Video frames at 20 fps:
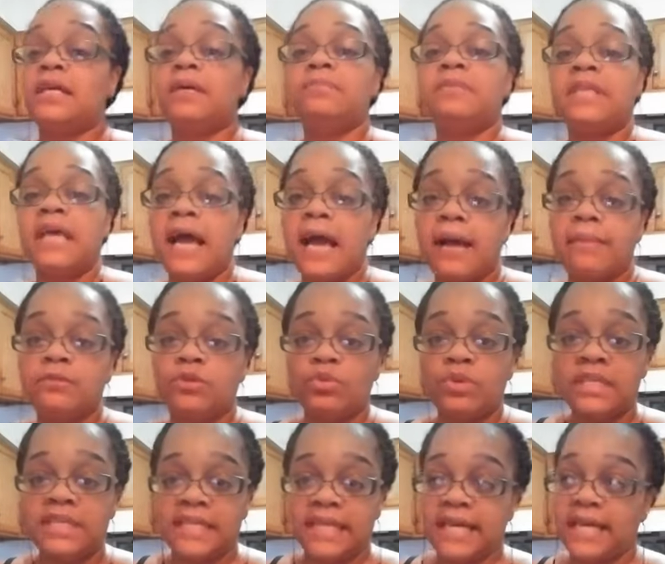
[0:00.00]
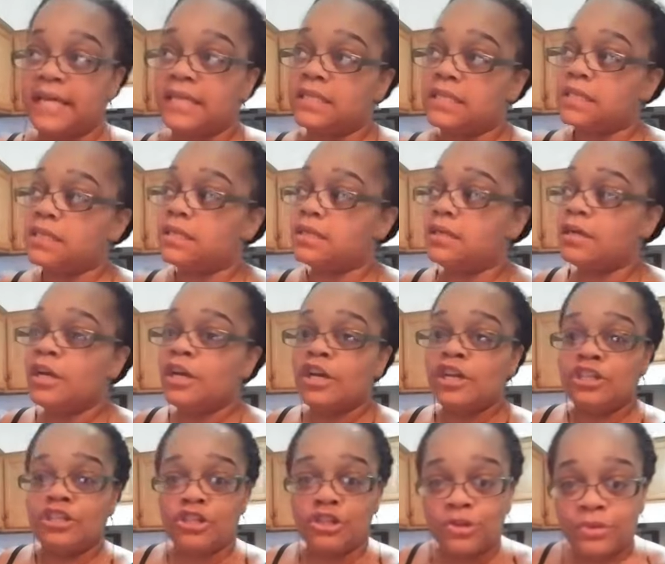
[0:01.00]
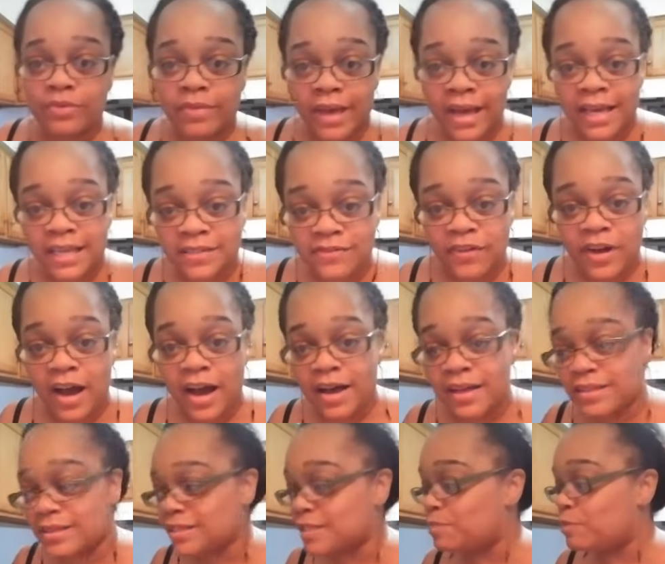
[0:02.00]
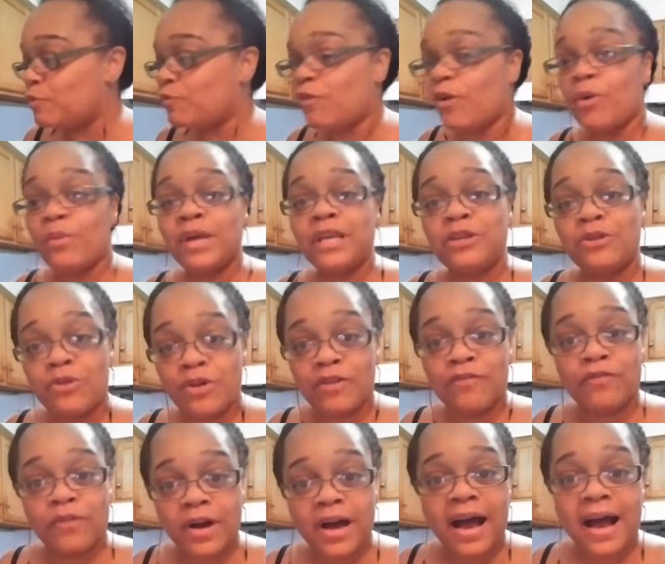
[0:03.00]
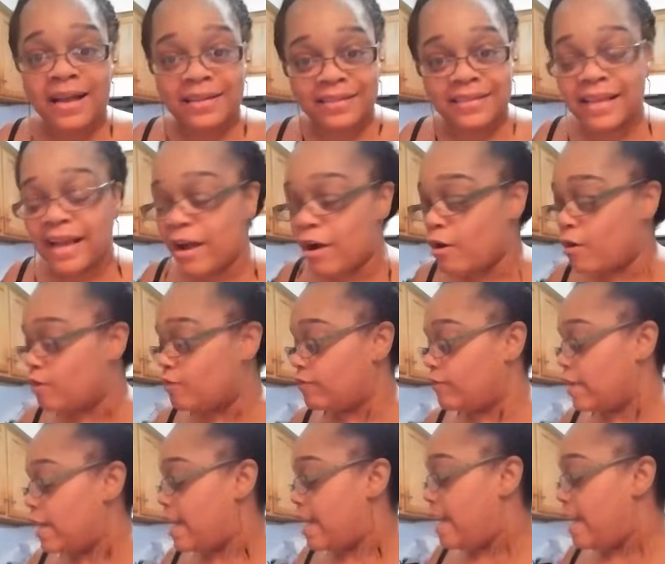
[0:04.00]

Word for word: Sometimes we tend to do things for others before we do it for ourselves.